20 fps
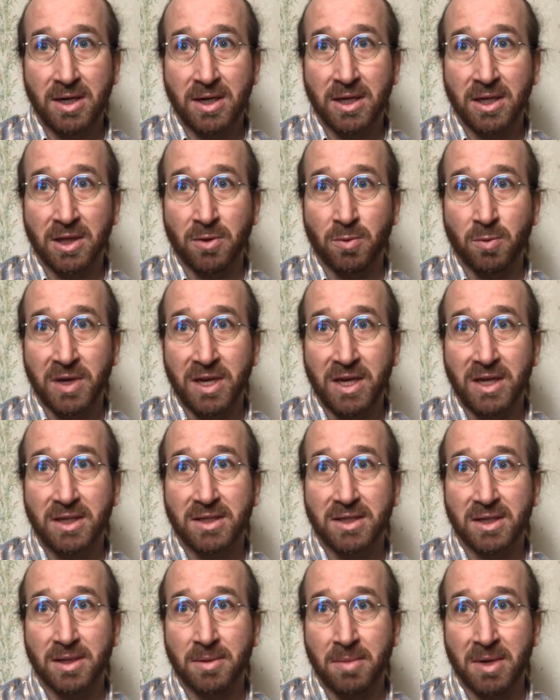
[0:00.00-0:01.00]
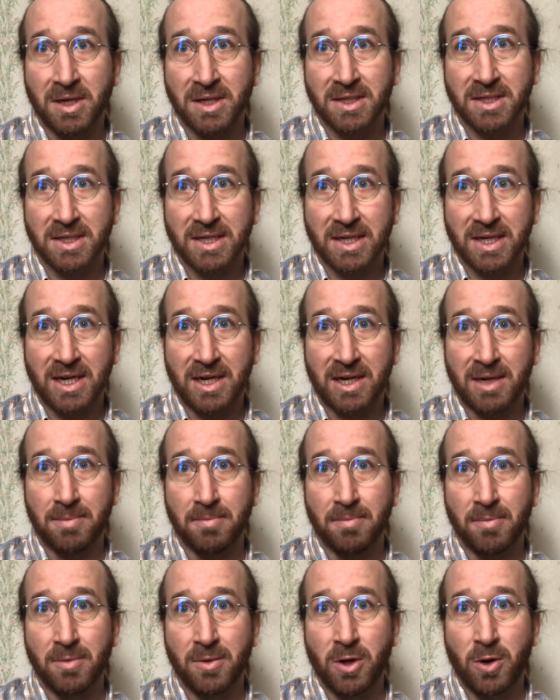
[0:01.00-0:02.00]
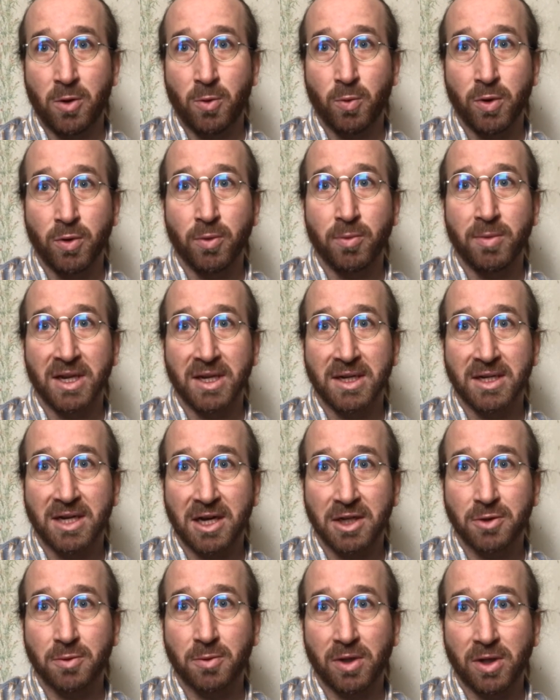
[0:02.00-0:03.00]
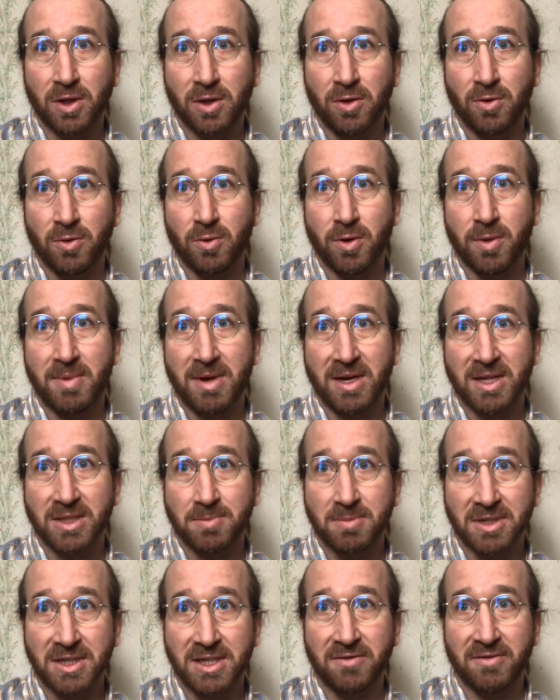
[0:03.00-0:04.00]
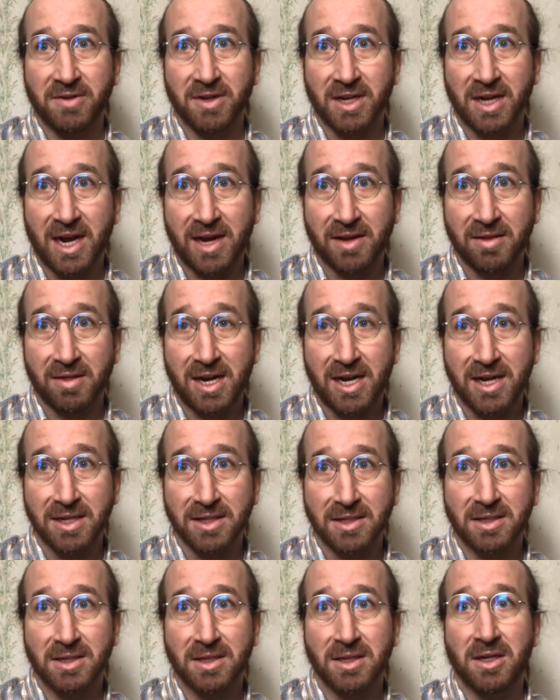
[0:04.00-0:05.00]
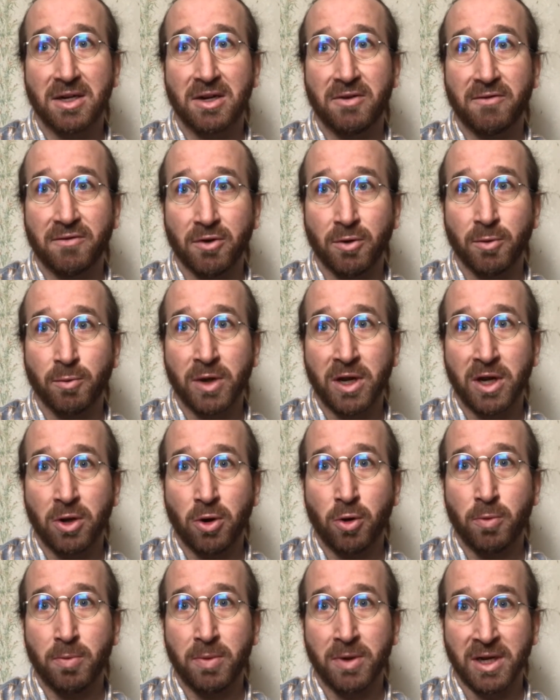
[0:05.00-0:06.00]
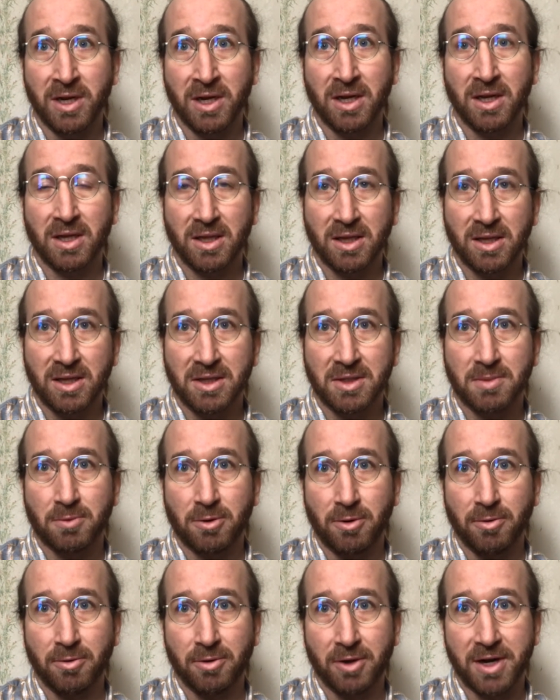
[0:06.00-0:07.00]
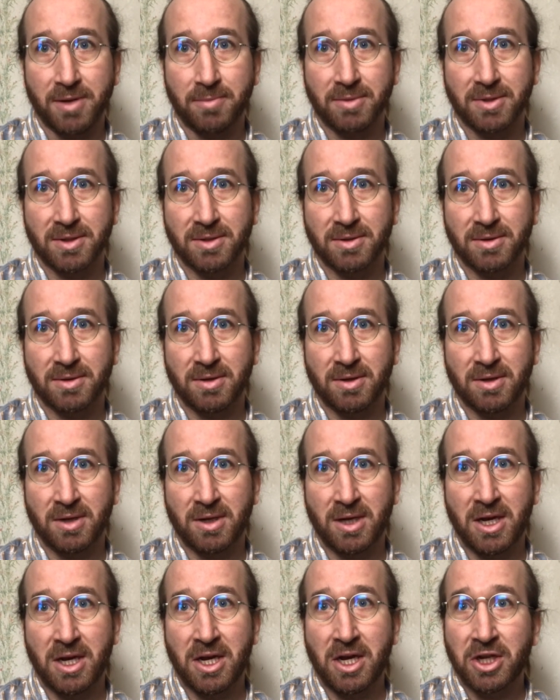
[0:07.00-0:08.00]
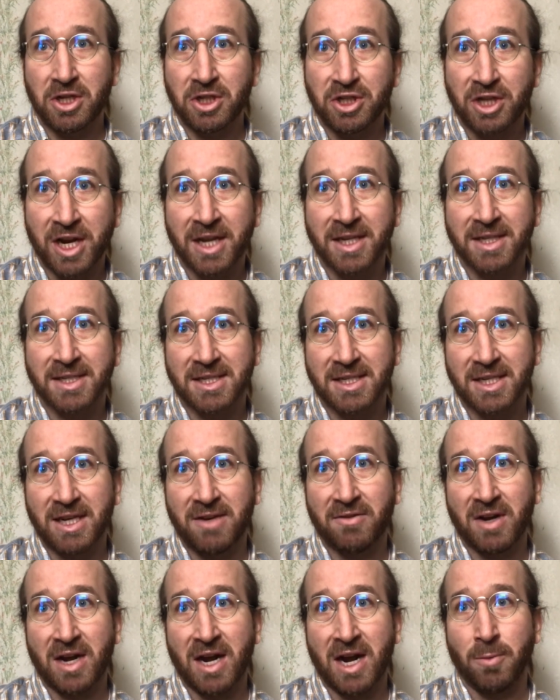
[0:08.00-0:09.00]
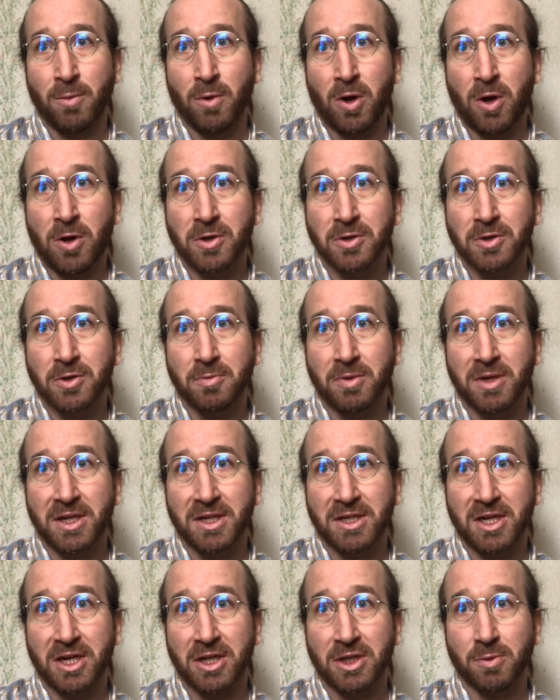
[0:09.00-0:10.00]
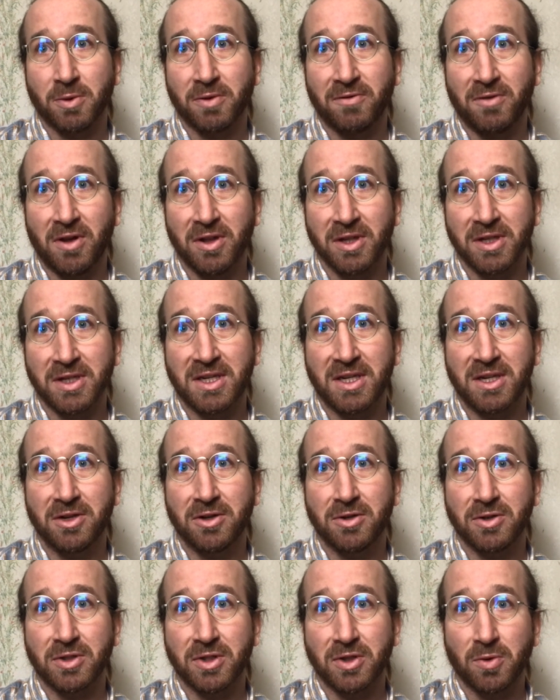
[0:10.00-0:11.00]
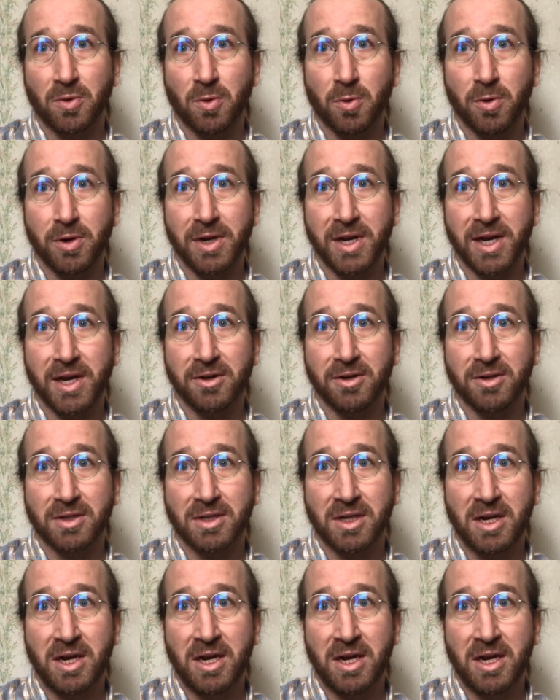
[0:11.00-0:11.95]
In the weeks and months to come, we will be in touch with you about specific guidelines for reopening these programs. Jan, Steve, and I will also be in touch with volunteers and coordinators